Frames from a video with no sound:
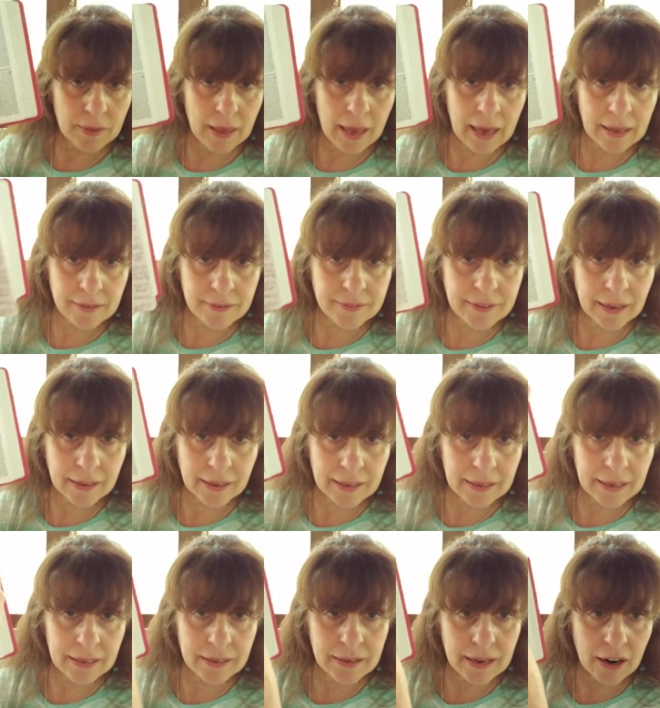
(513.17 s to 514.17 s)
and stuck it
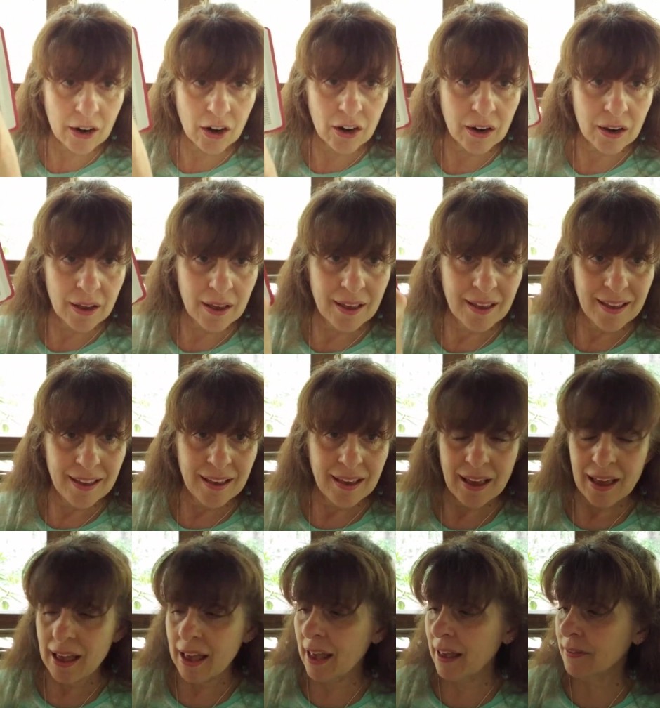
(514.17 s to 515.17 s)
in there
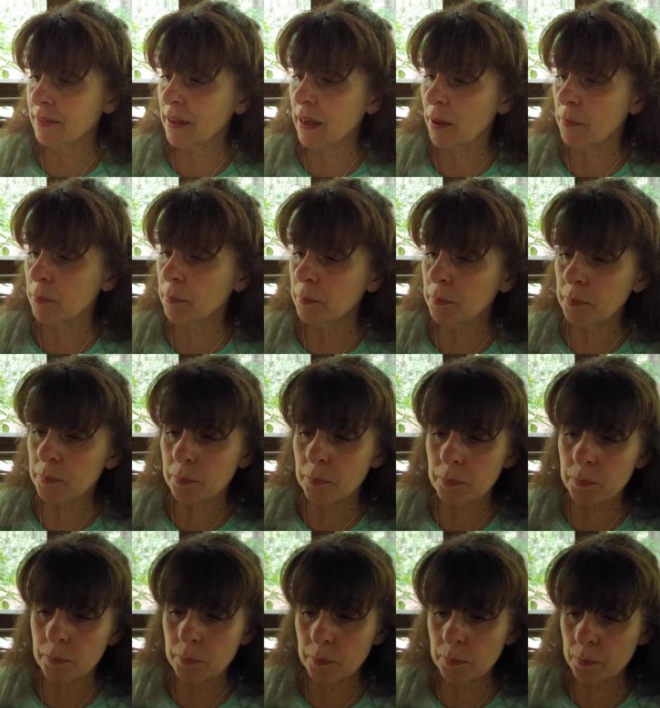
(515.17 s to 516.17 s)
and then
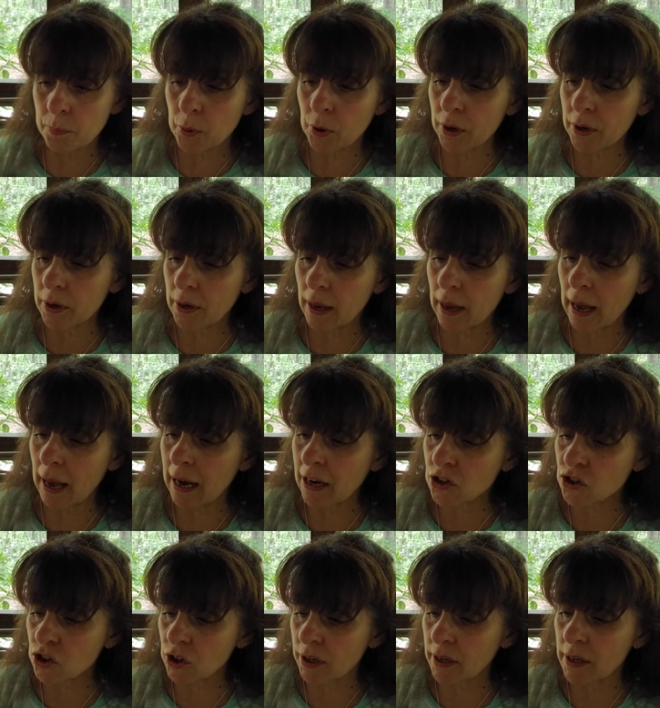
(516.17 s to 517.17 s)
put
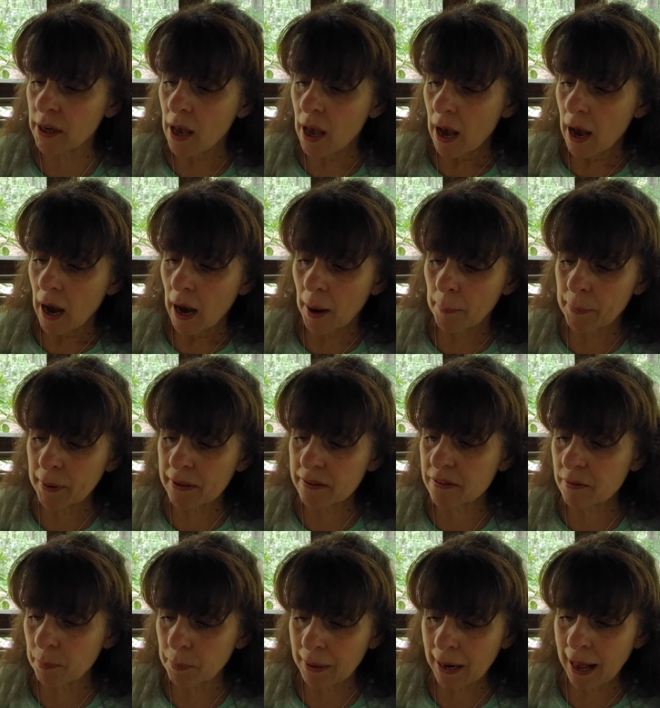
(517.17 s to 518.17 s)
actually a piece
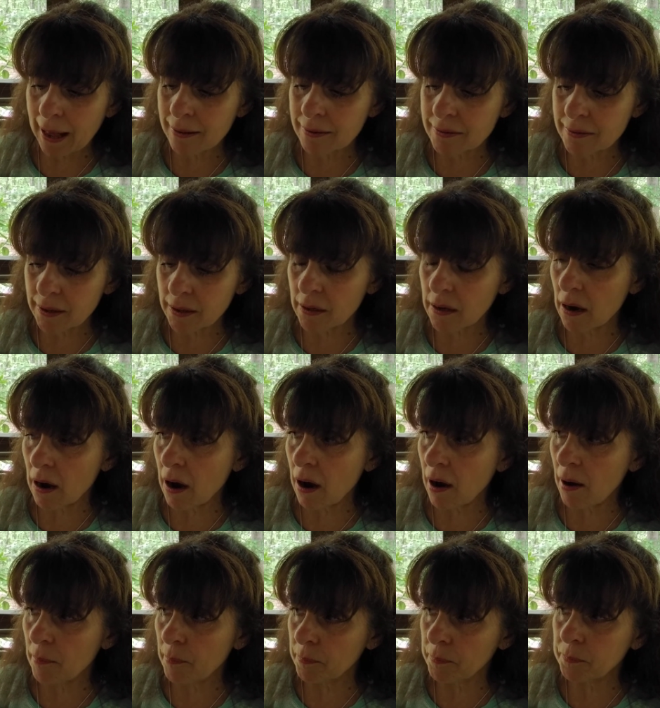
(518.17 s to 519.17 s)
of plastic
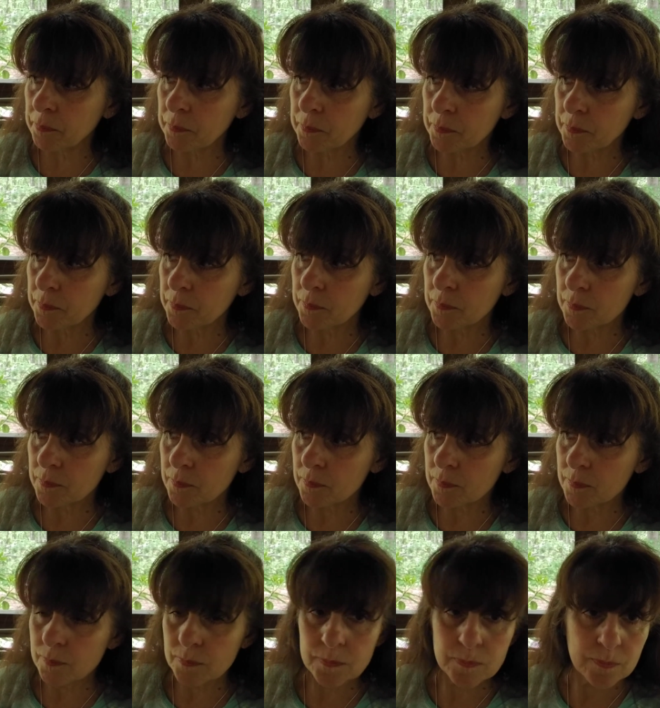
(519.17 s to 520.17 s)
um,
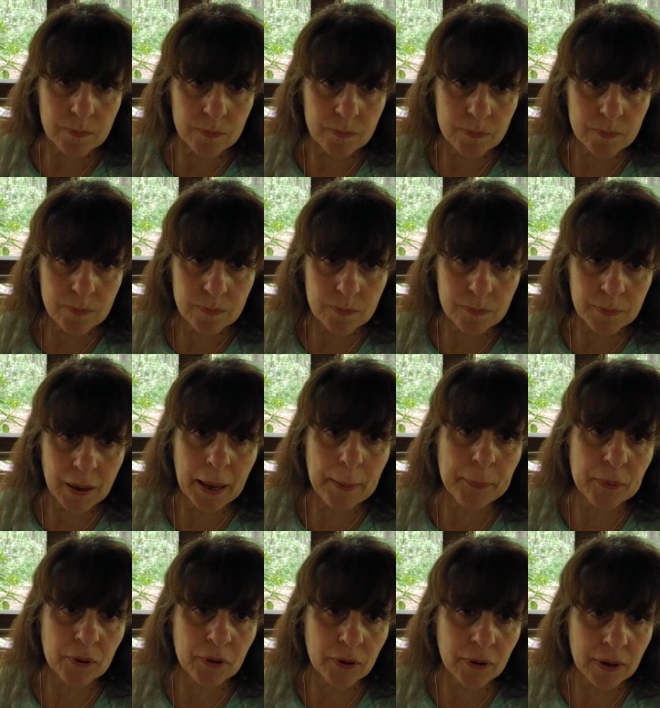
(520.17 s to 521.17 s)

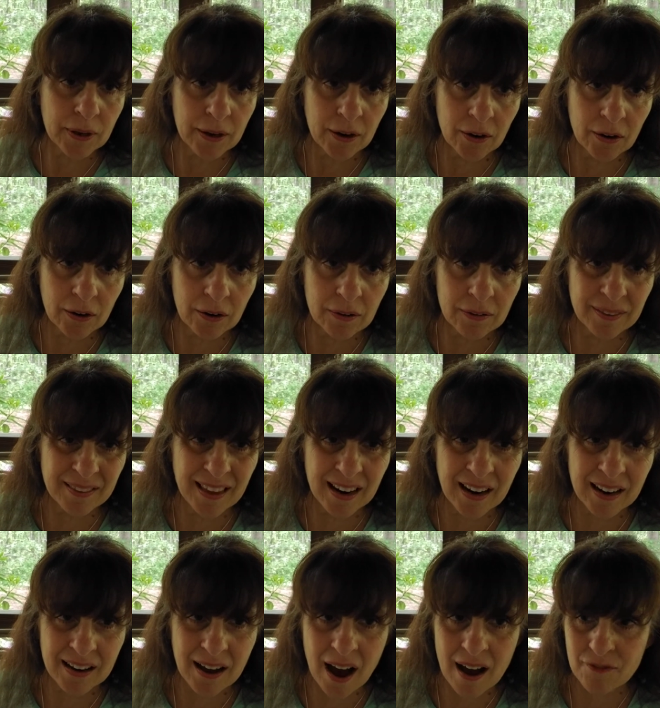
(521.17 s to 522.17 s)
paper here that
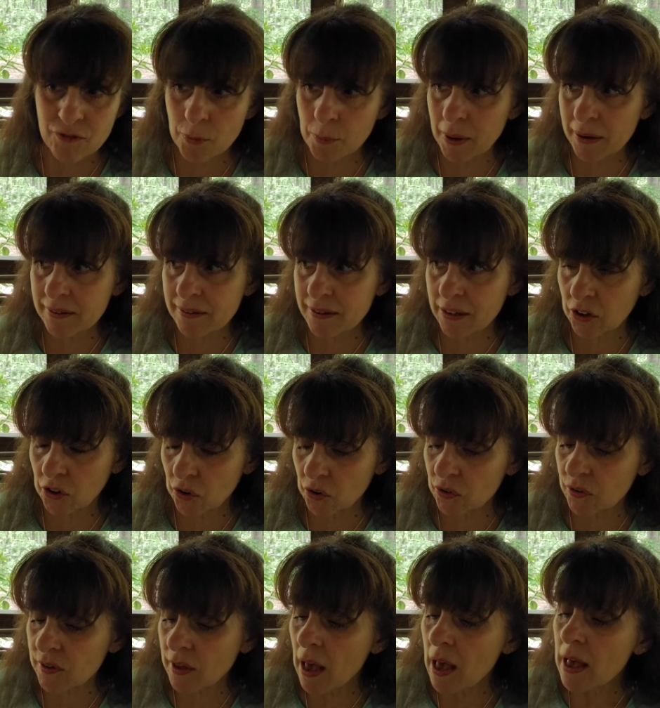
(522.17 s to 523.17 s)
I got from my
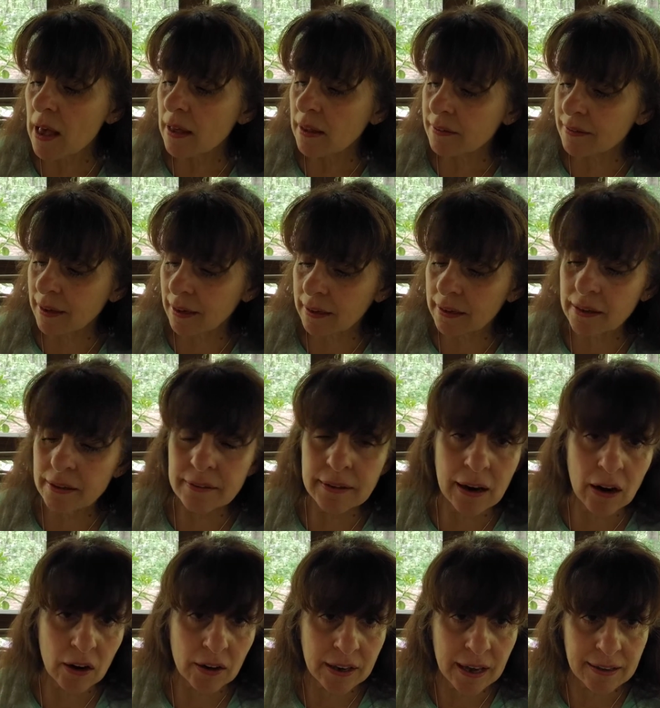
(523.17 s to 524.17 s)
stickers. Stuck it in
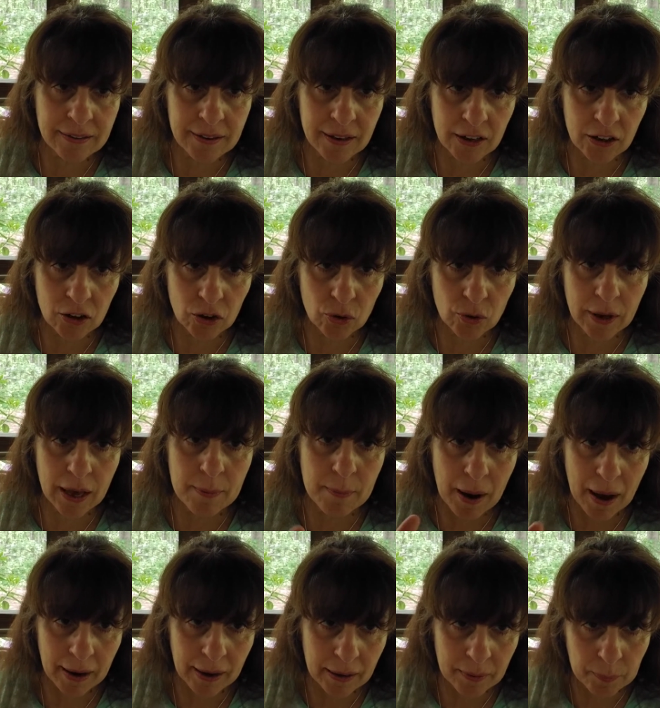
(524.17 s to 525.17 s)
there in case any glue came
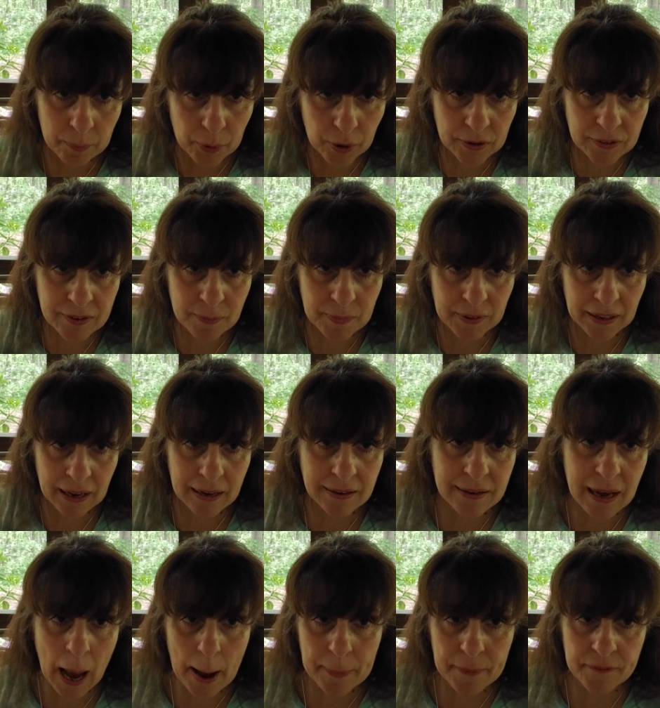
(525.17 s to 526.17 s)
on it and put something on
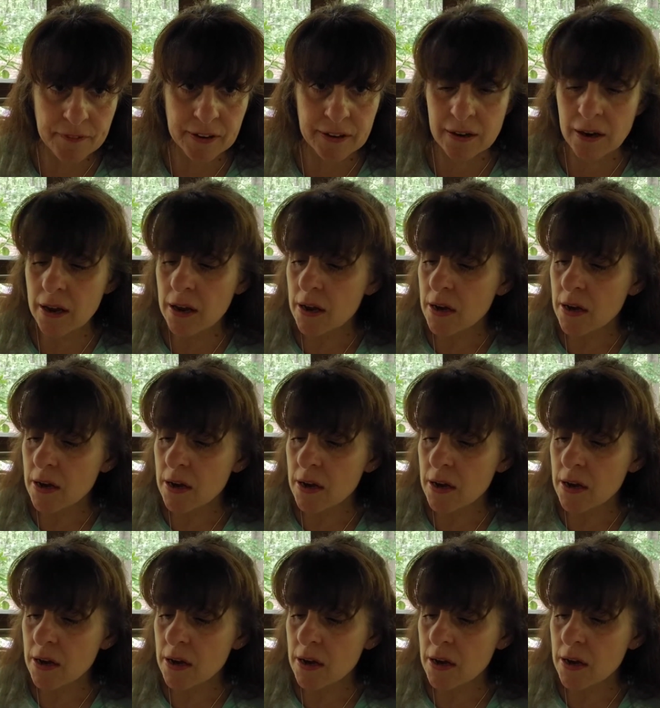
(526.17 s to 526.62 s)
top of it